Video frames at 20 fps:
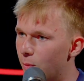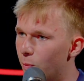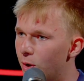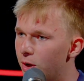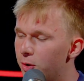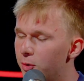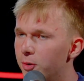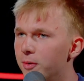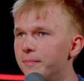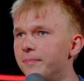
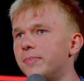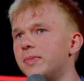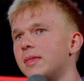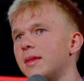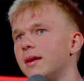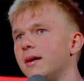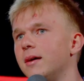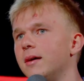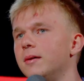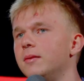Well,
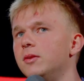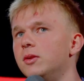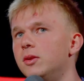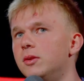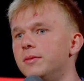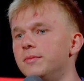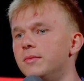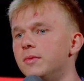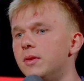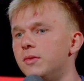
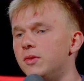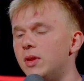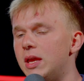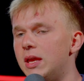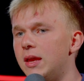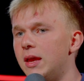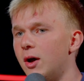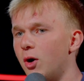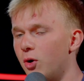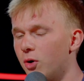
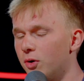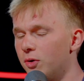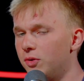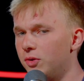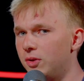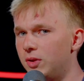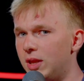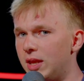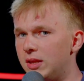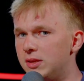
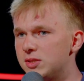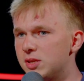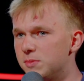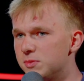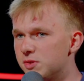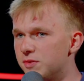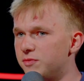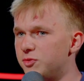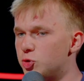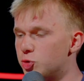in
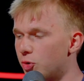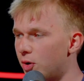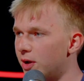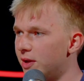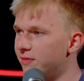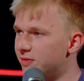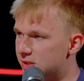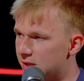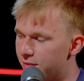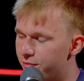terms of
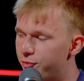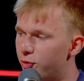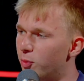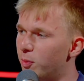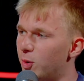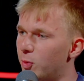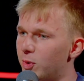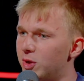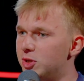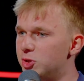drivers, like
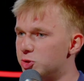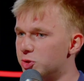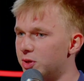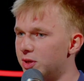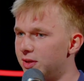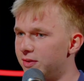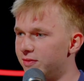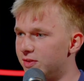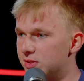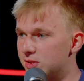Formula One
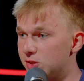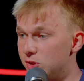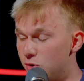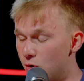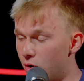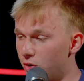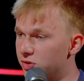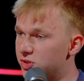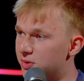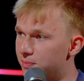drivers,
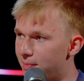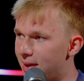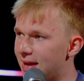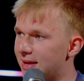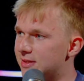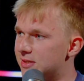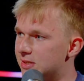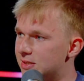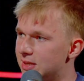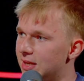not to
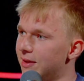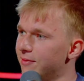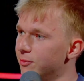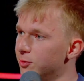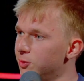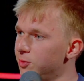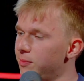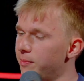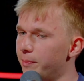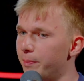Max's
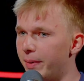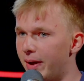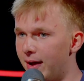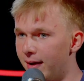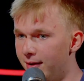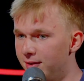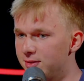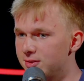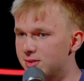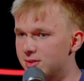level,
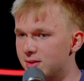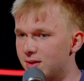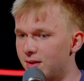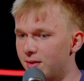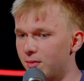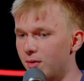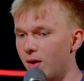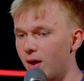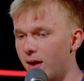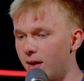but
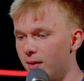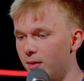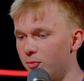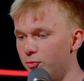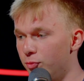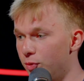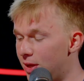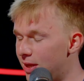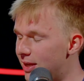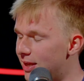
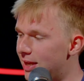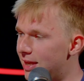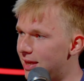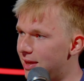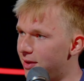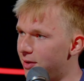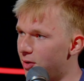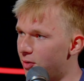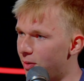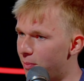
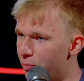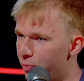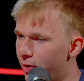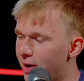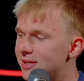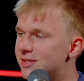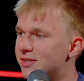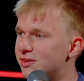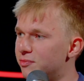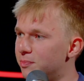really
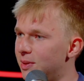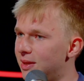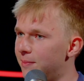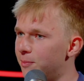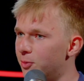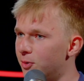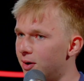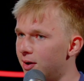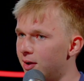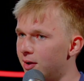impressive
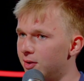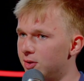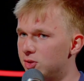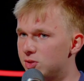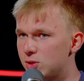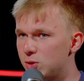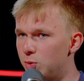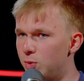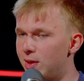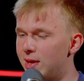people are
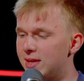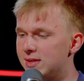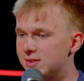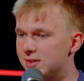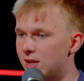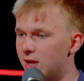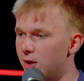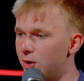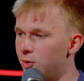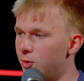2 years
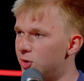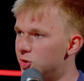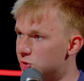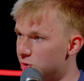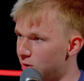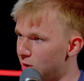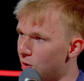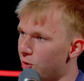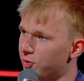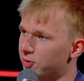ago
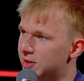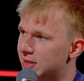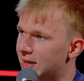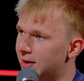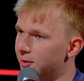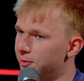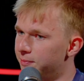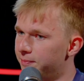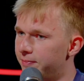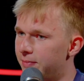during
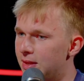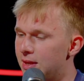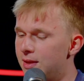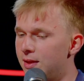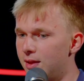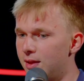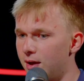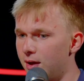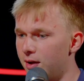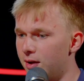lockdown,
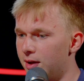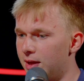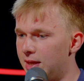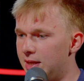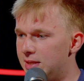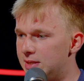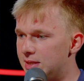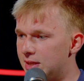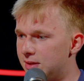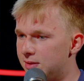
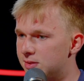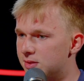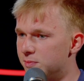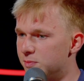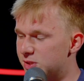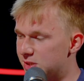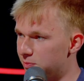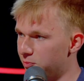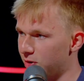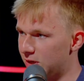I did some
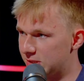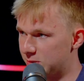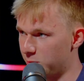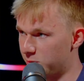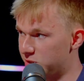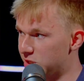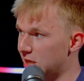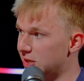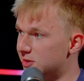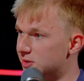sim racing
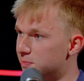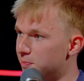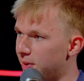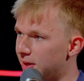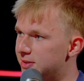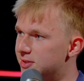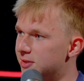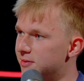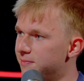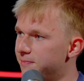with Jenson
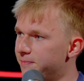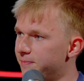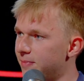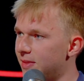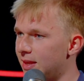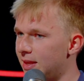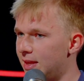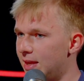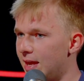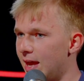
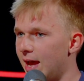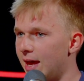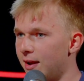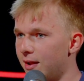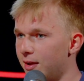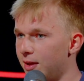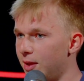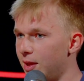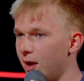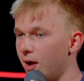Button, and
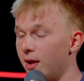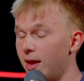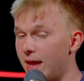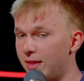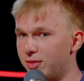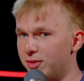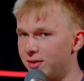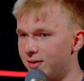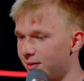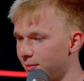I
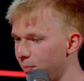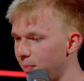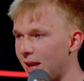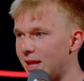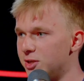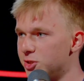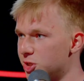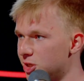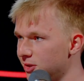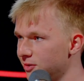had the
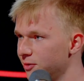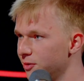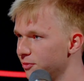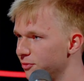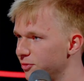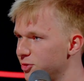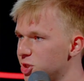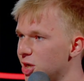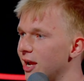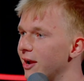pleasure
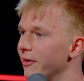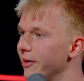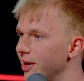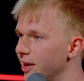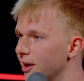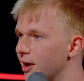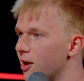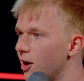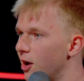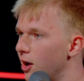of sharing
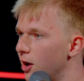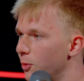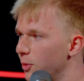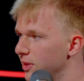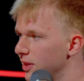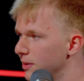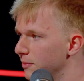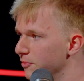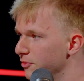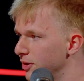a car with
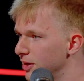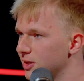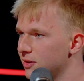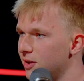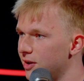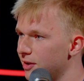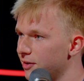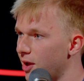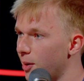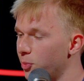him
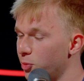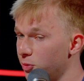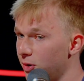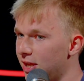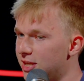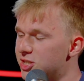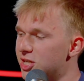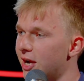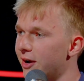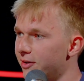in a couple of
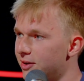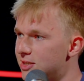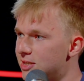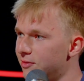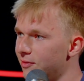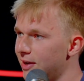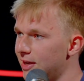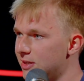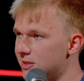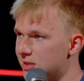like charity
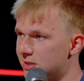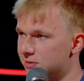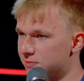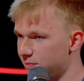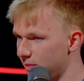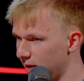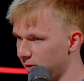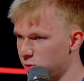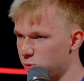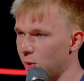races,
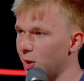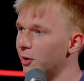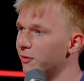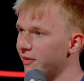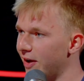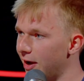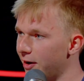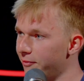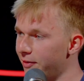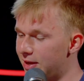like
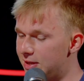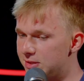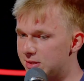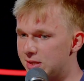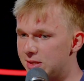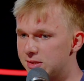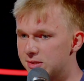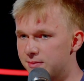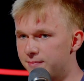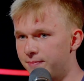12-hour
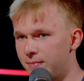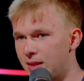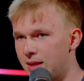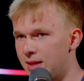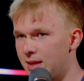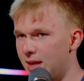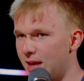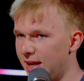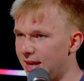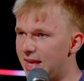races.
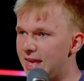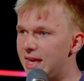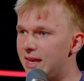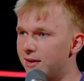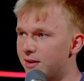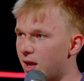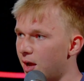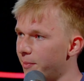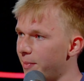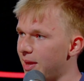And he
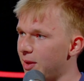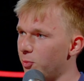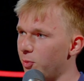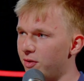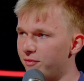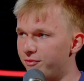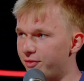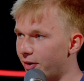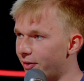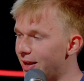had come in
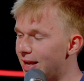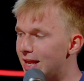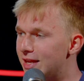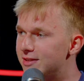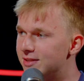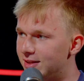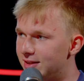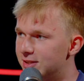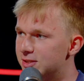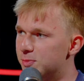with very
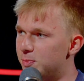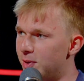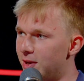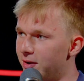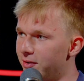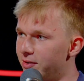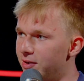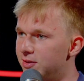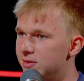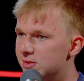little
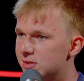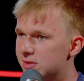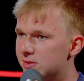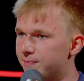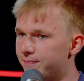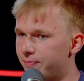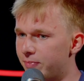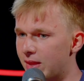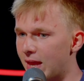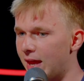experience
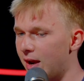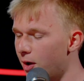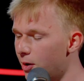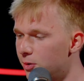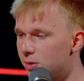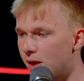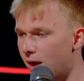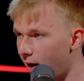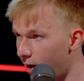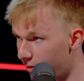And
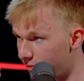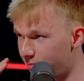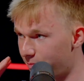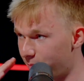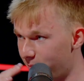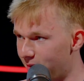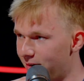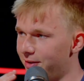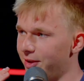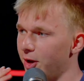I,
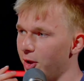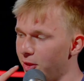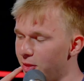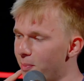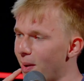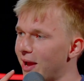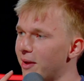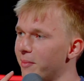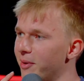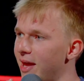you know, in the
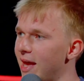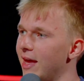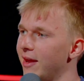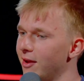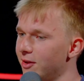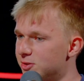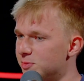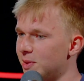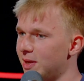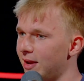back of my head,
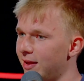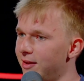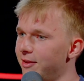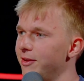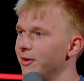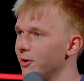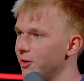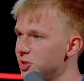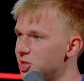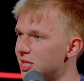I was a bit like,
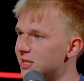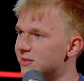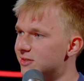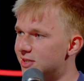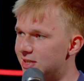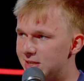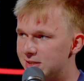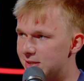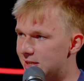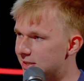you know,
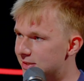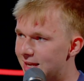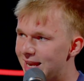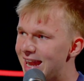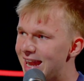Jensen, he's a